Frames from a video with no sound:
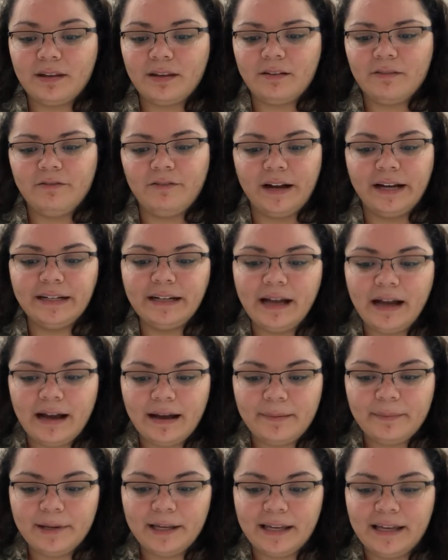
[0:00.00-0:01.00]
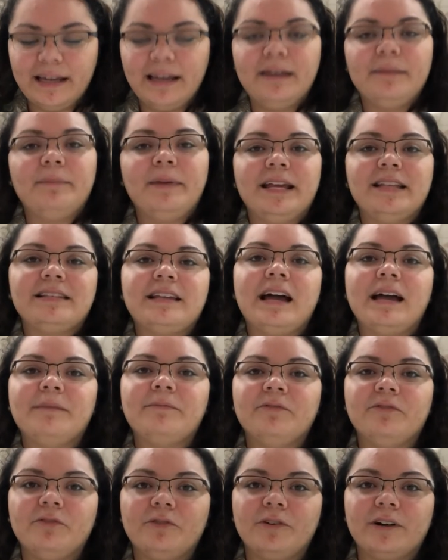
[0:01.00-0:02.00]
Find a hobby and make time
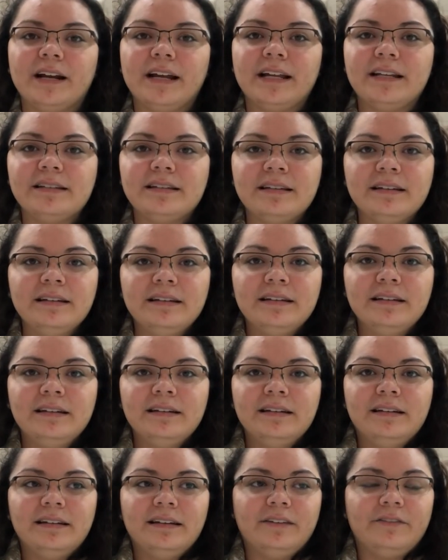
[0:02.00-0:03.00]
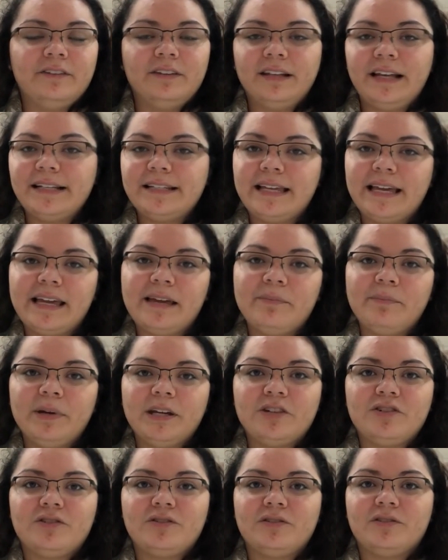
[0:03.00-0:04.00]
for it. If you like taking
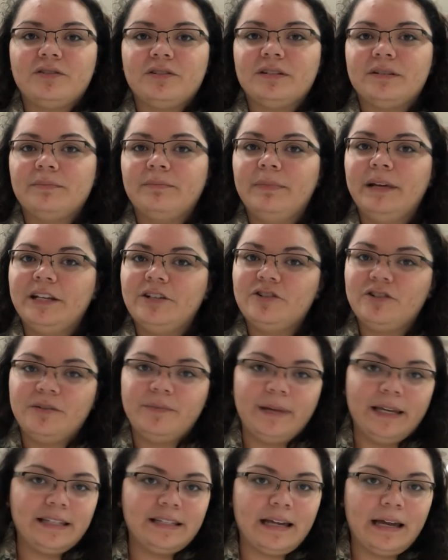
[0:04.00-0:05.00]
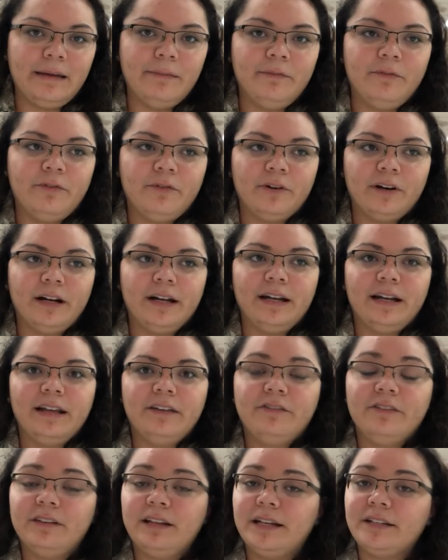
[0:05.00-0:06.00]
pictures, make sure you make time for it.
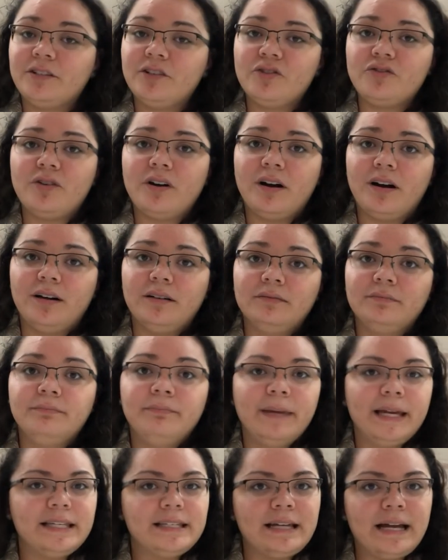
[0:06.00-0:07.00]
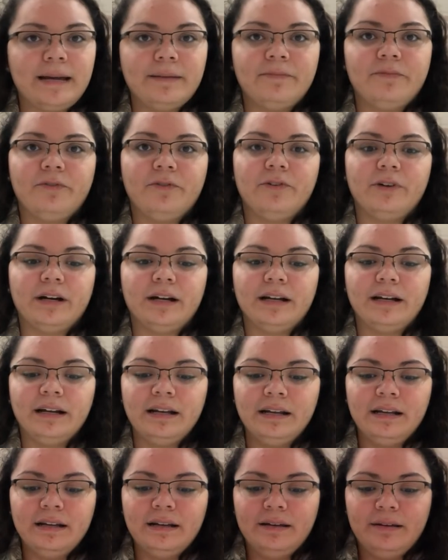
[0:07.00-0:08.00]
If you like to draw, make time for it,
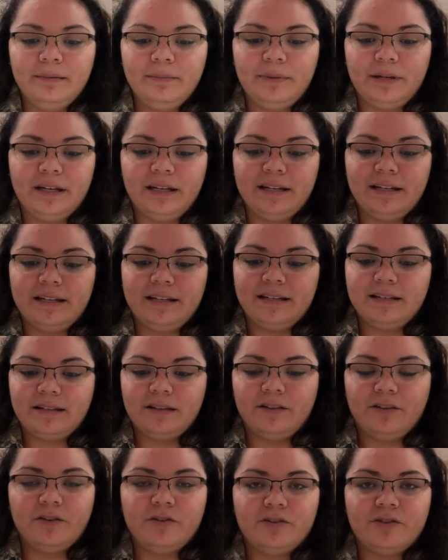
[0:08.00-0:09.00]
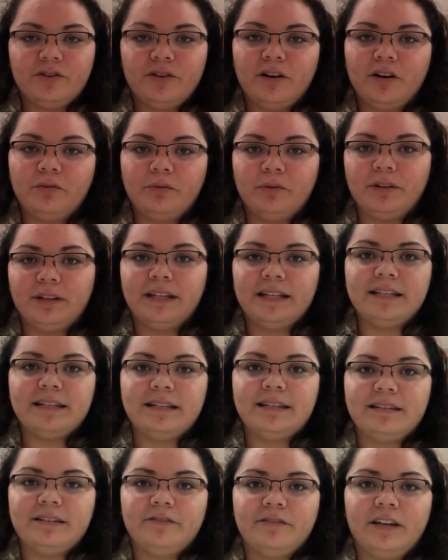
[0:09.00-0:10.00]
because those are all
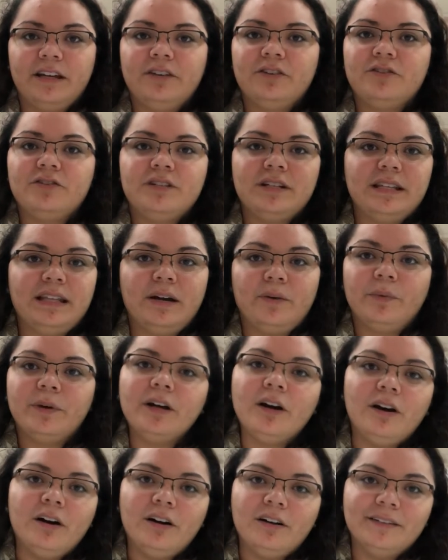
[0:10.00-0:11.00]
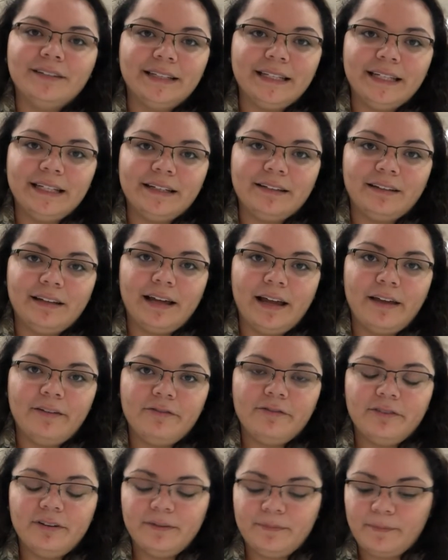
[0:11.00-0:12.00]
releases of energy that we all need in
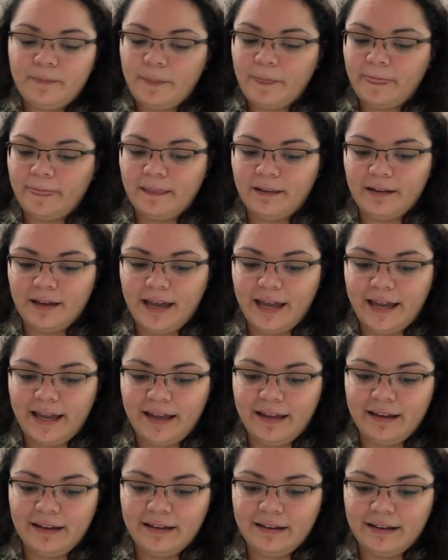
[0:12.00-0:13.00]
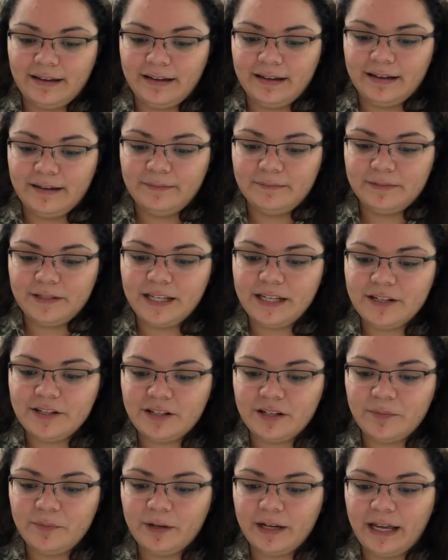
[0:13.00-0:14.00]
life. Okay. Teach
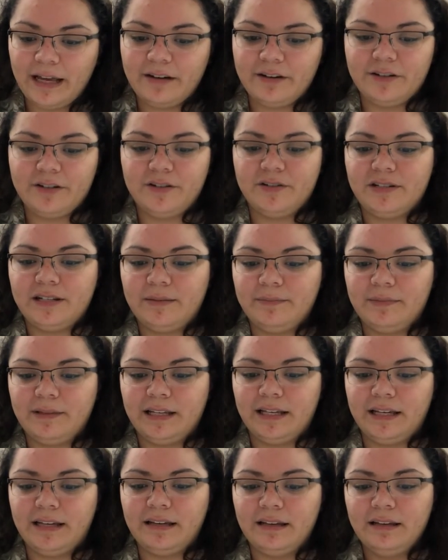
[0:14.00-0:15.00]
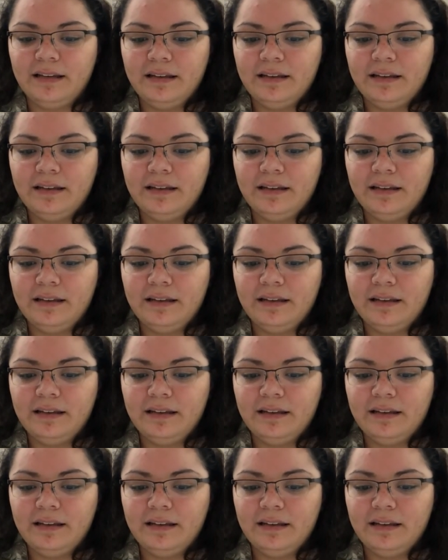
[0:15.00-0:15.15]
someone how to do something.